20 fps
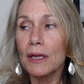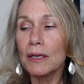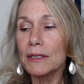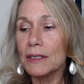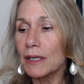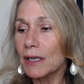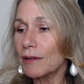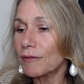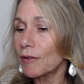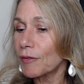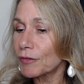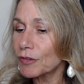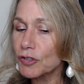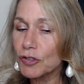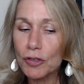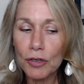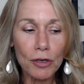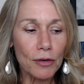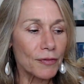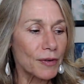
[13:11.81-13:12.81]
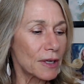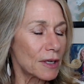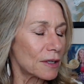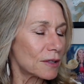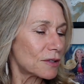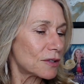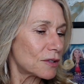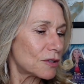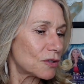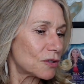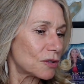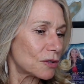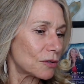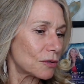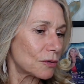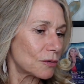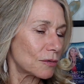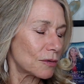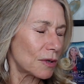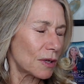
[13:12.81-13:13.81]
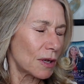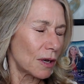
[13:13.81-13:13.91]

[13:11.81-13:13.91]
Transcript: to give of service, to